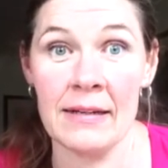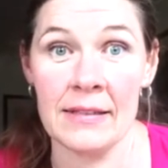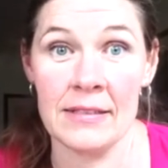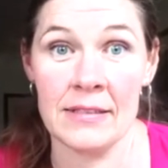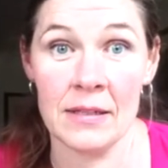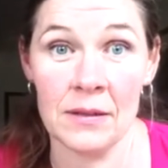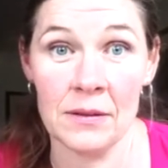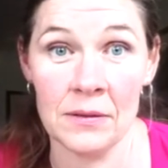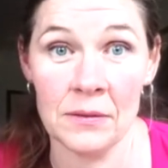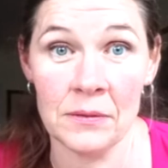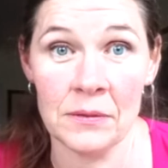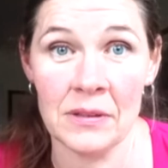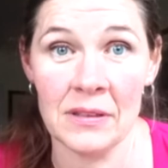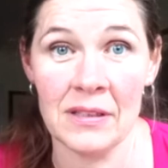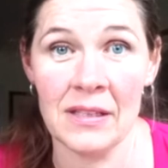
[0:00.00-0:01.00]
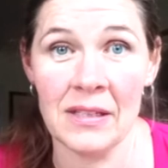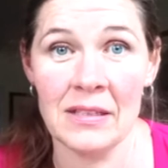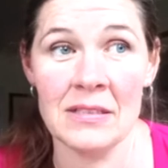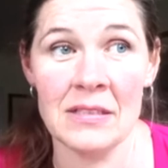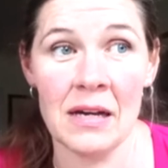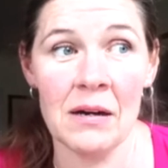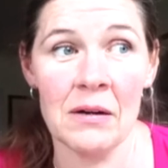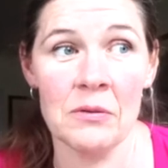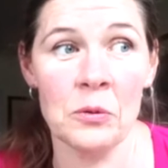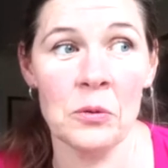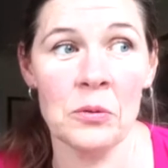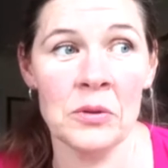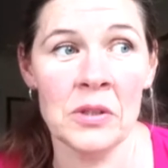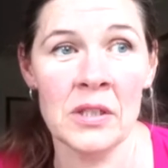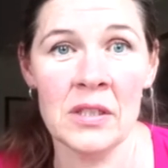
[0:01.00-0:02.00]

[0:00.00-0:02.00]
this hole and things are, or